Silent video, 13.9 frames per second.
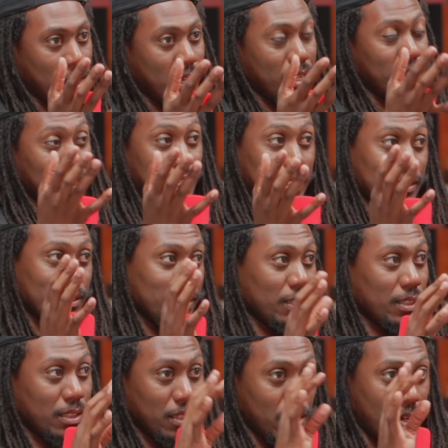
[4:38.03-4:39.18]
Alexa,
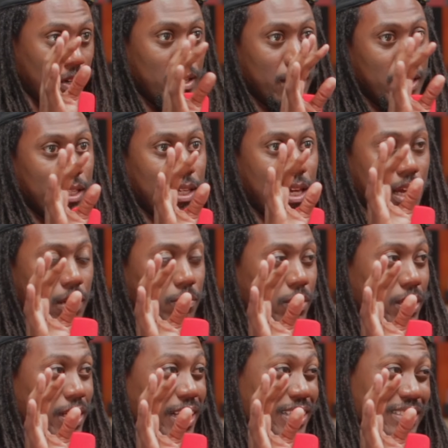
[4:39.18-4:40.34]
an RA
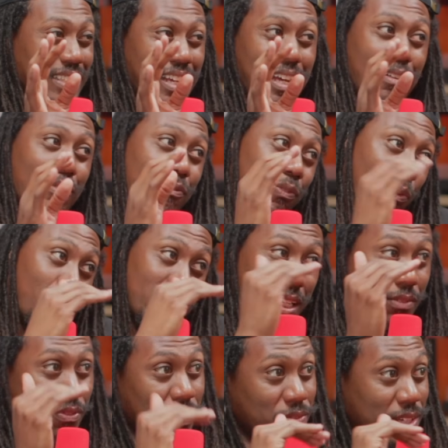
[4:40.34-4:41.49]
camera is like
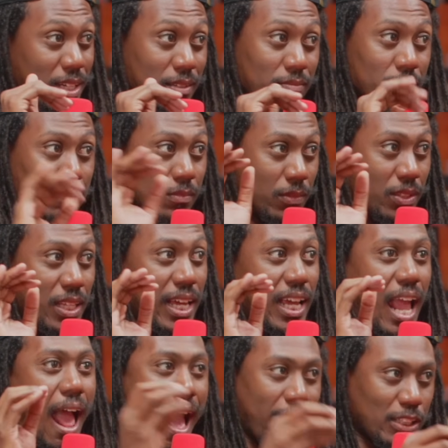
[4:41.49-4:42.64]
14, 15, like
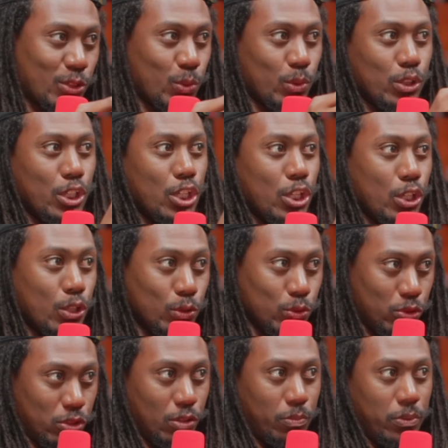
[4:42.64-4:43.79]
mm-hmm. actual
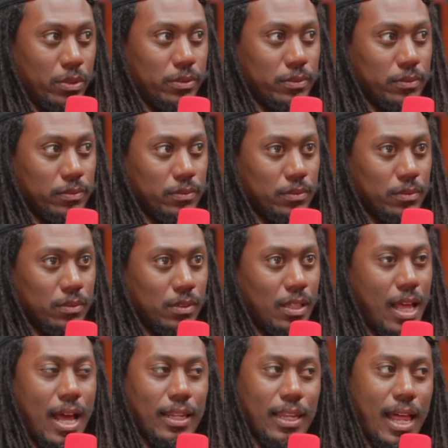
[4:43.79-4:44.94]
usable,
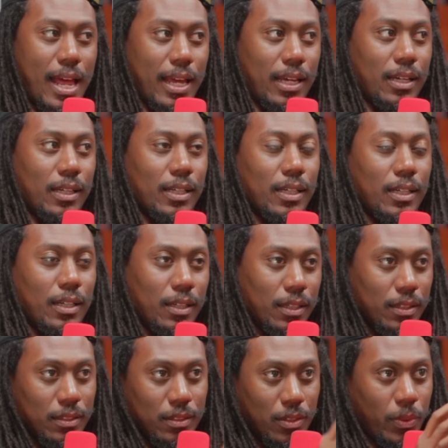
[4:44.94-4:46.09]
not like
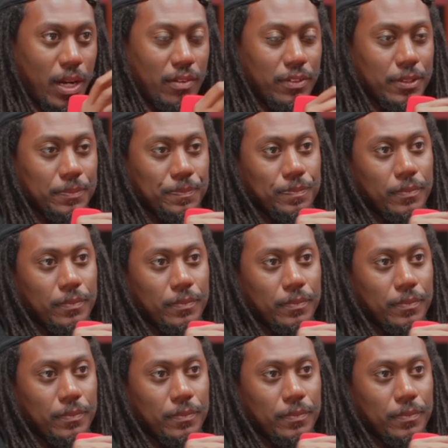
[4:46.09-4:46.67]
the whatever.